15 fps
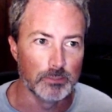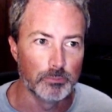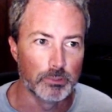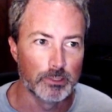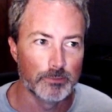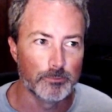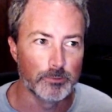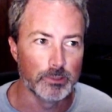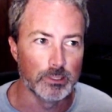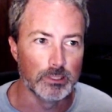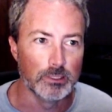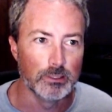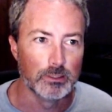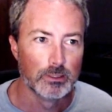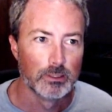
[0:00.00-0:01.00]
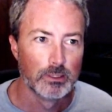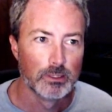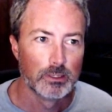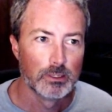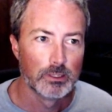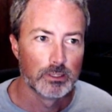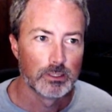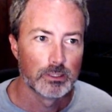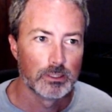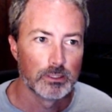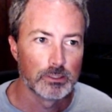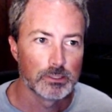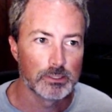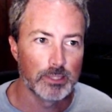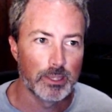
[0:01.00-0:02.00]
But if we
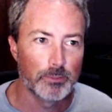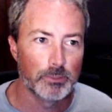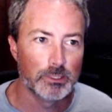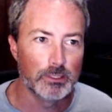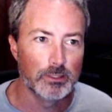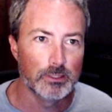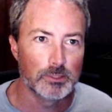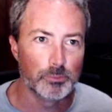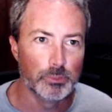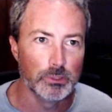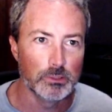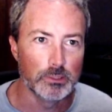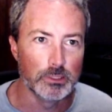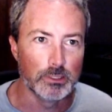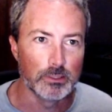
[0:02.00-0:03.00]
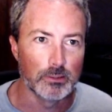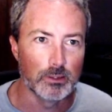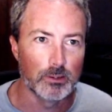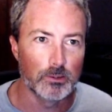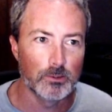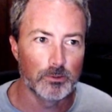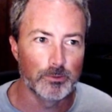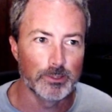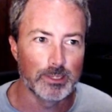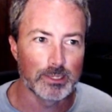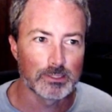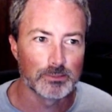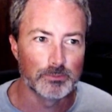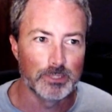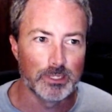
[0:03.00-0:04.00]
slam into this building, oh, we got
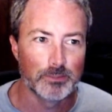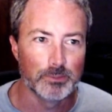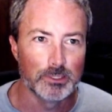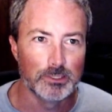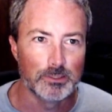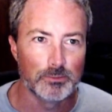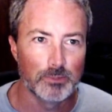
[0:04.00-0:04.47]
some damage.